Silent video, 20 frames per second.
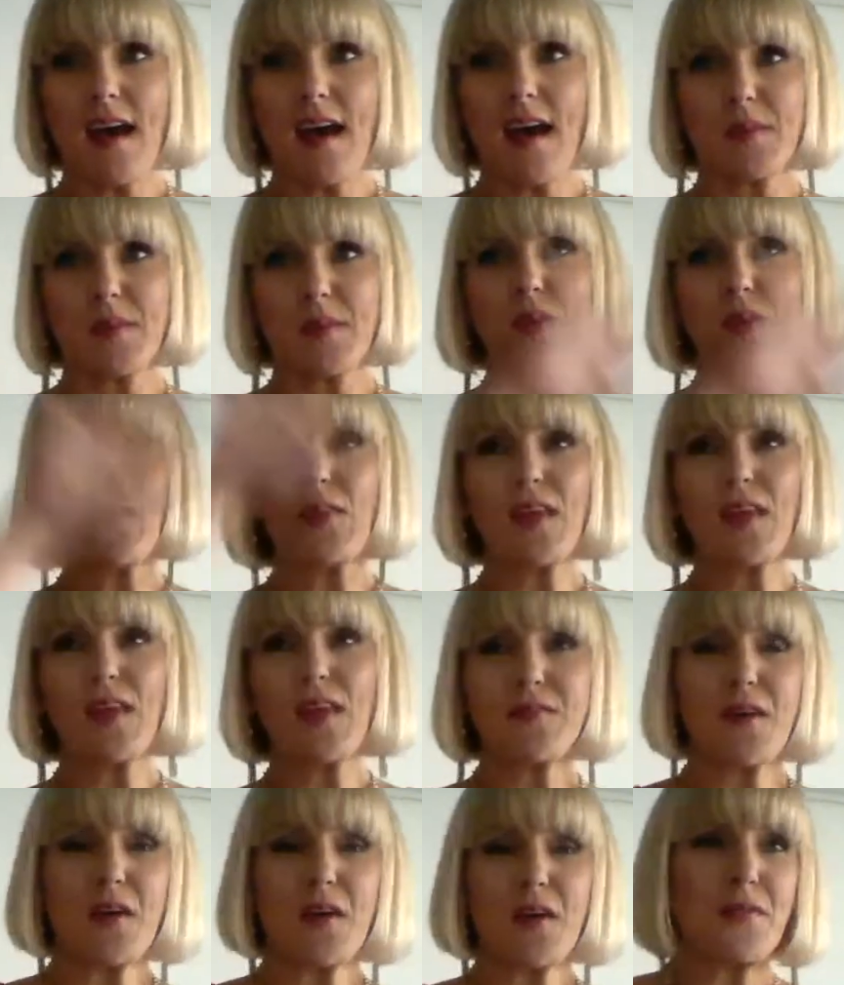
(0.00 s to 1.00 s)
If you
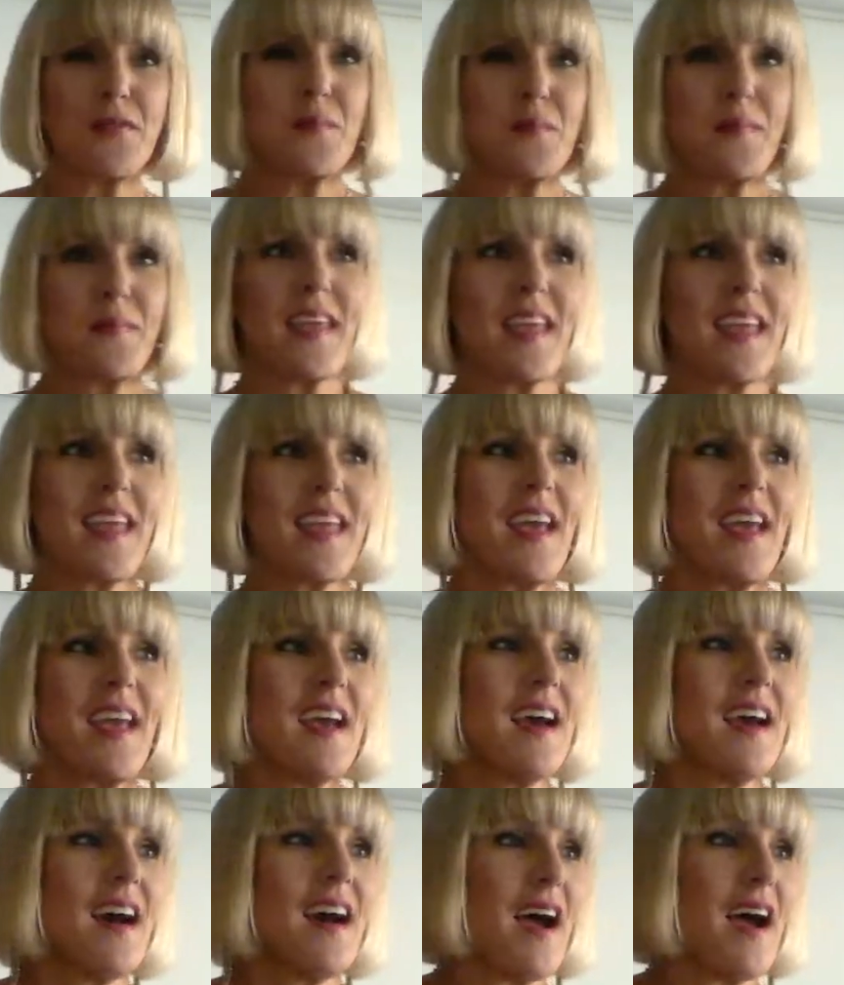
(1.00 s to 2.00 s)
live far from me,
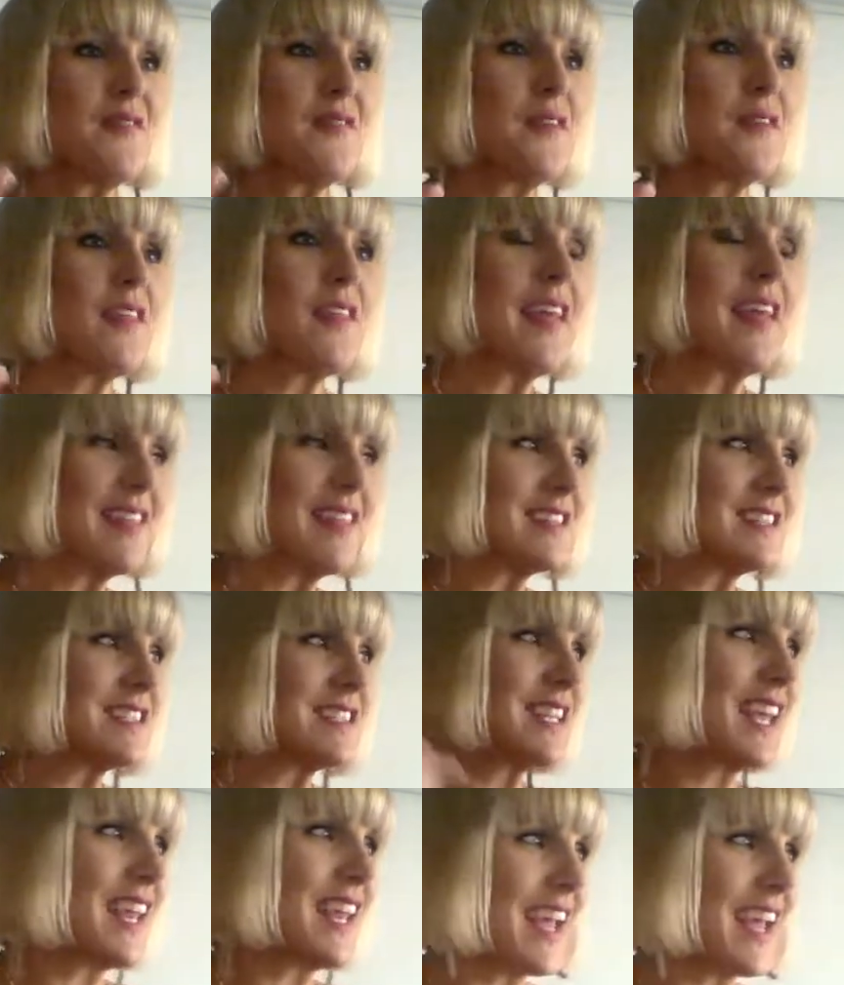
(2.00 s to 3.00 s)
I feel like this
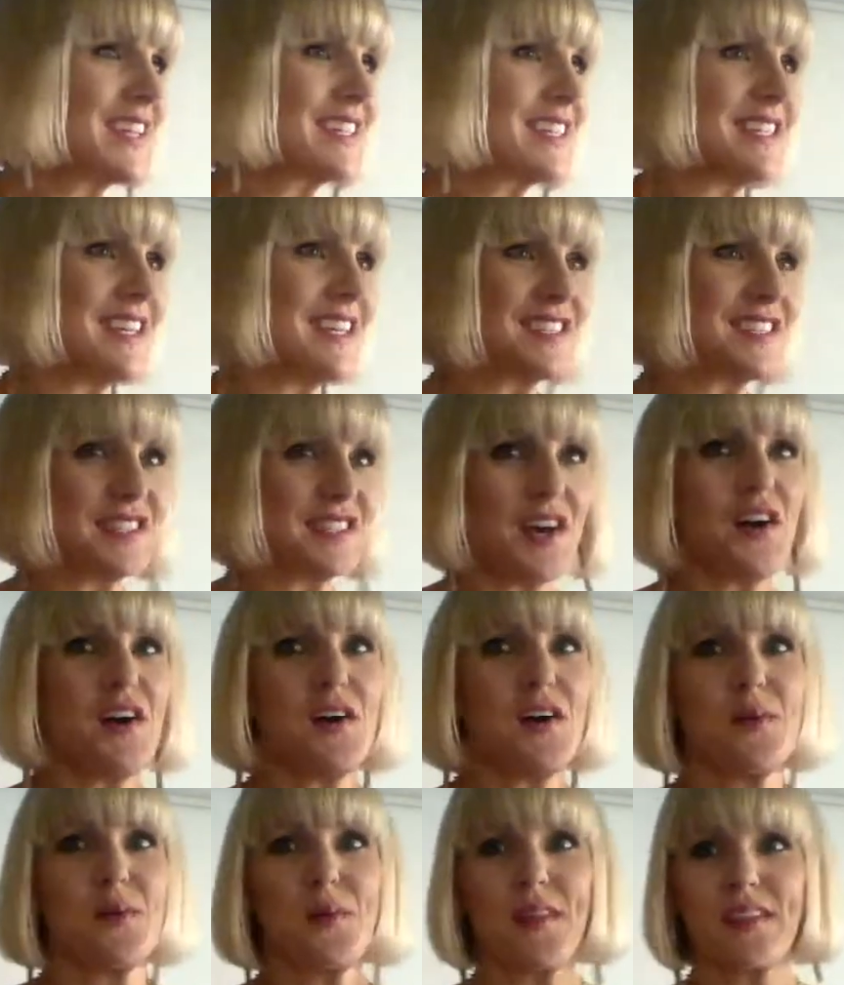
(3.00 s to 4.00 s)
connects us
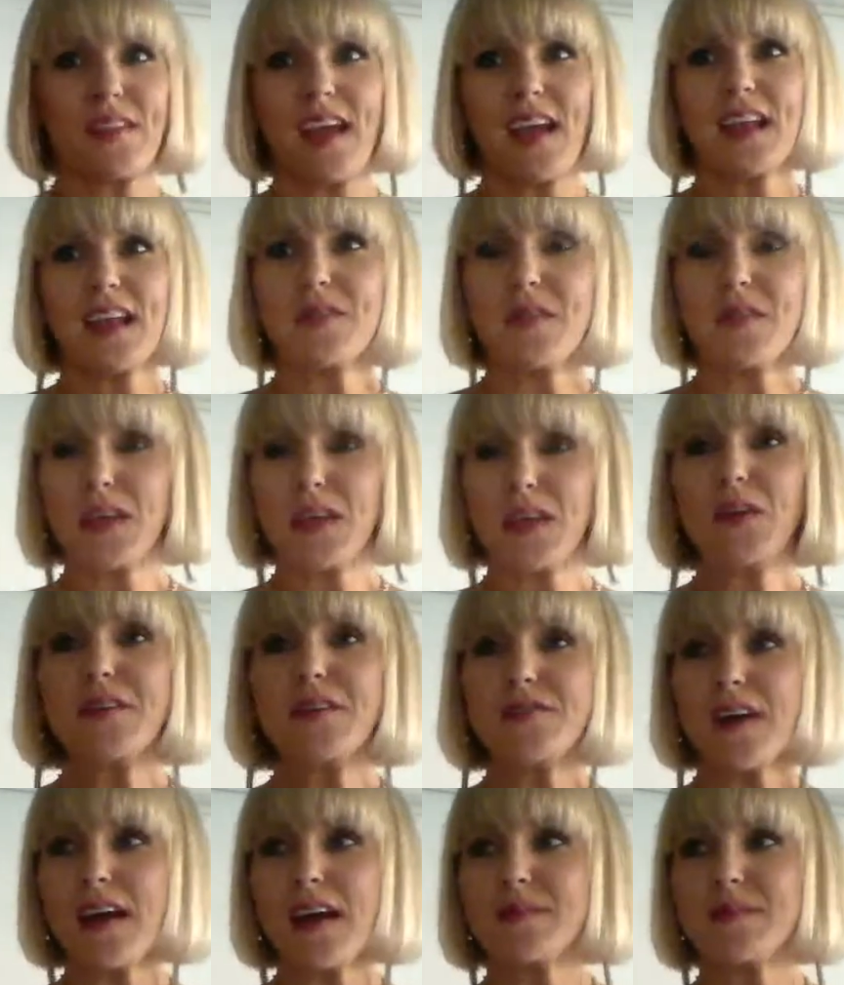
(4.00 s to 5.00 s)
all with kind of a
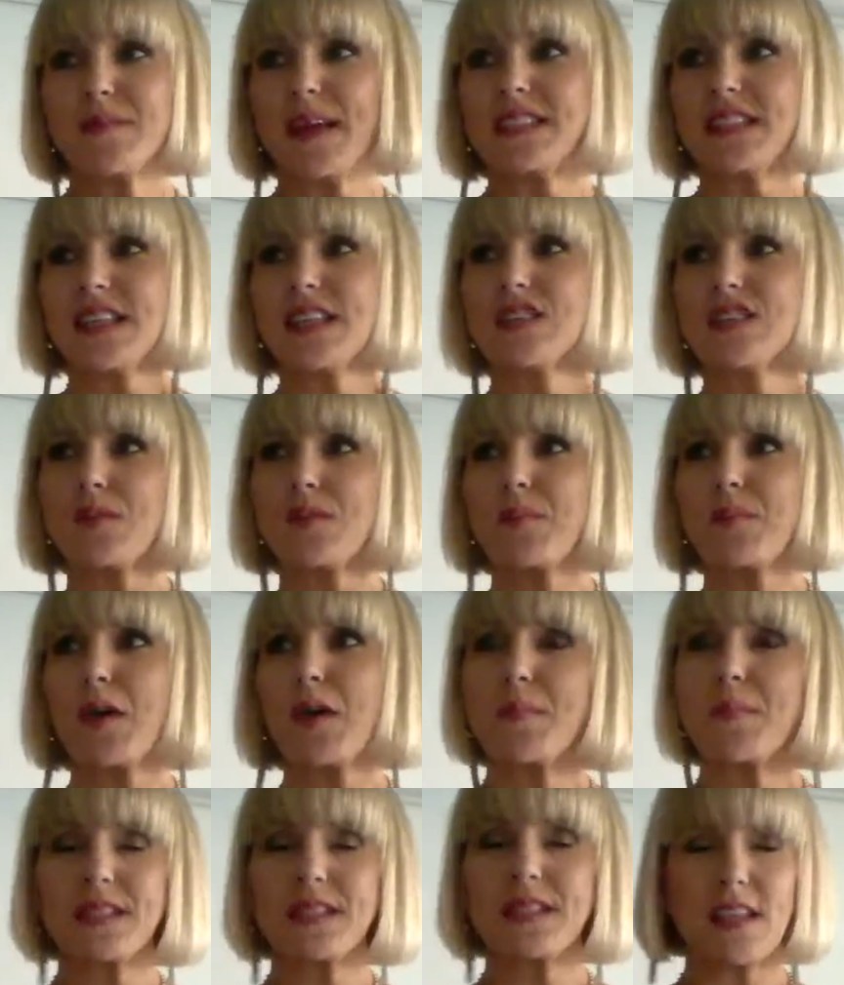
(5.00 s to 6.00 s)
unified message and
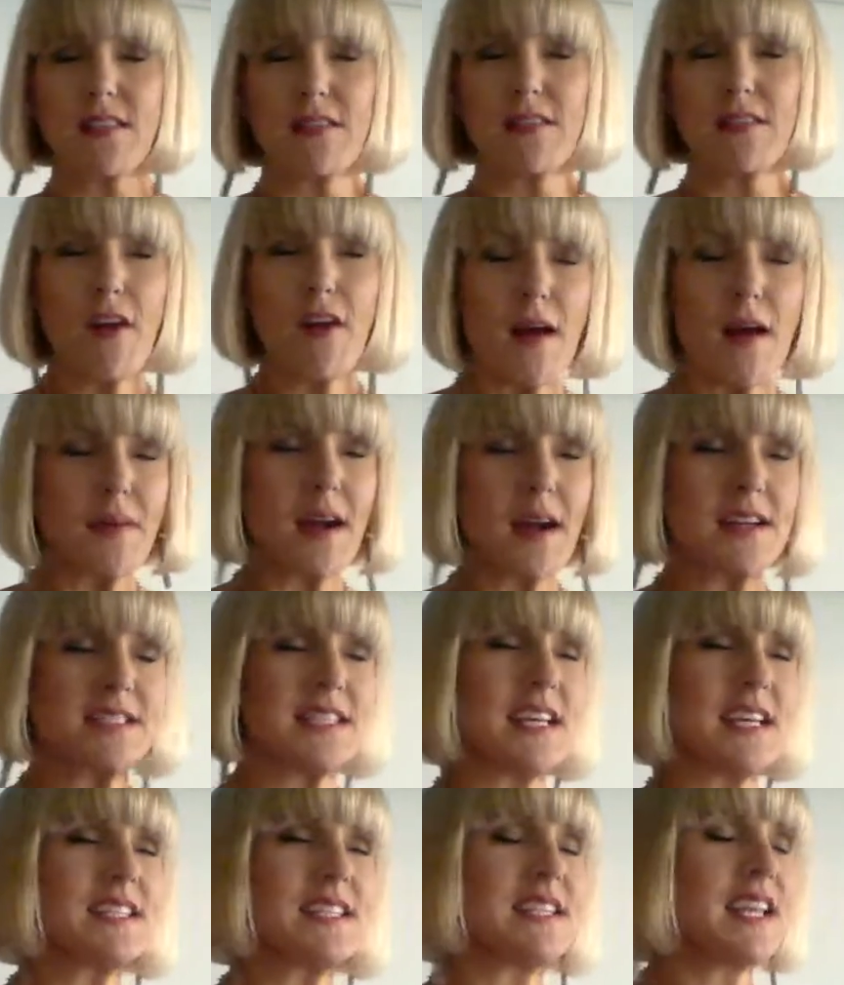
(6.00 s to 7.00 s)
purpose and thought
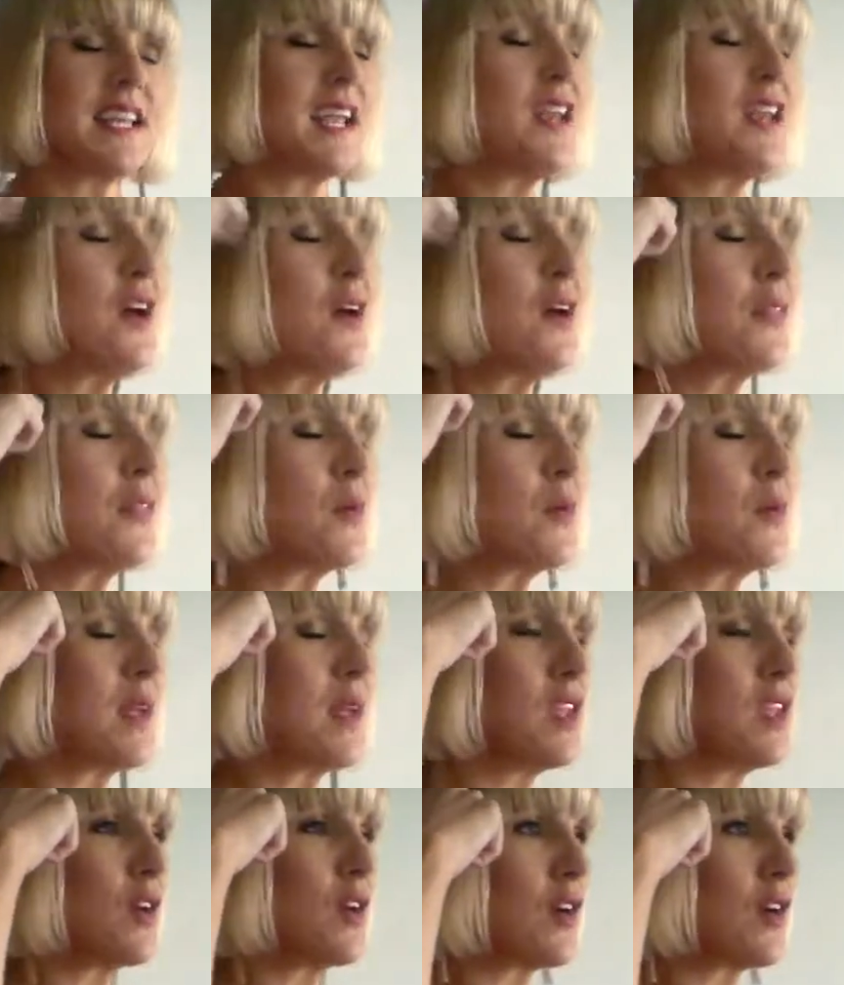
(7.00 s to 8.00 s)
process. And I know that when
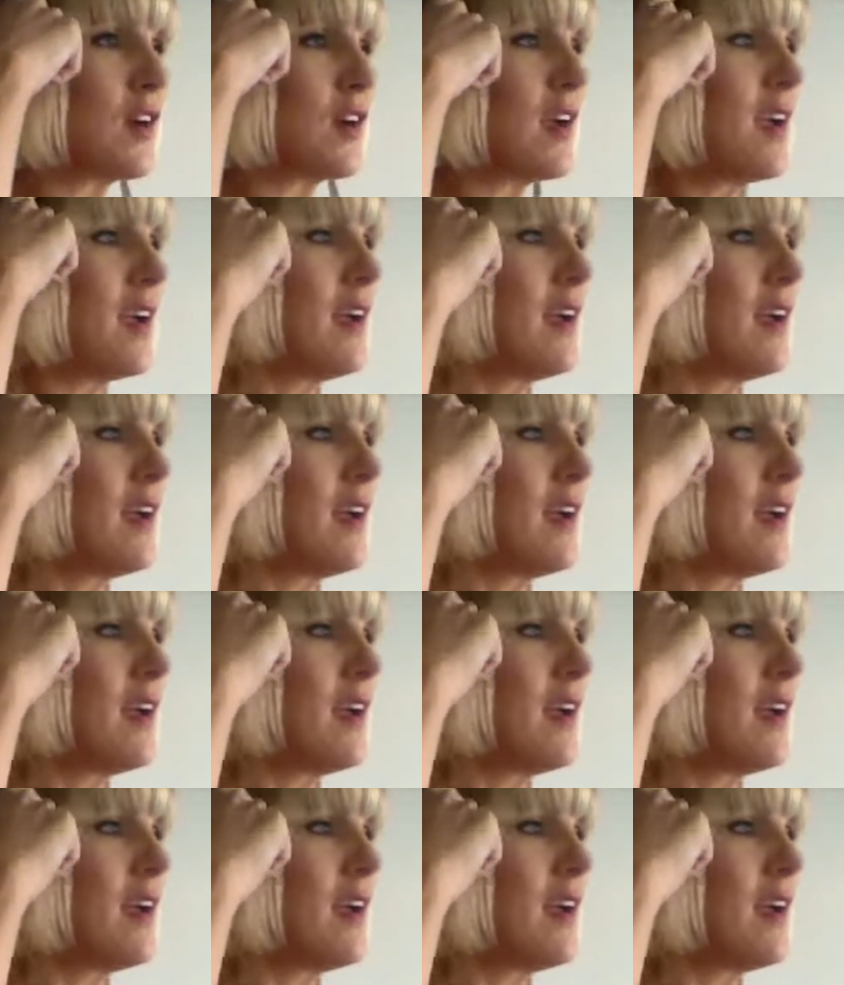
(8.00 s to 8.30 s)
you're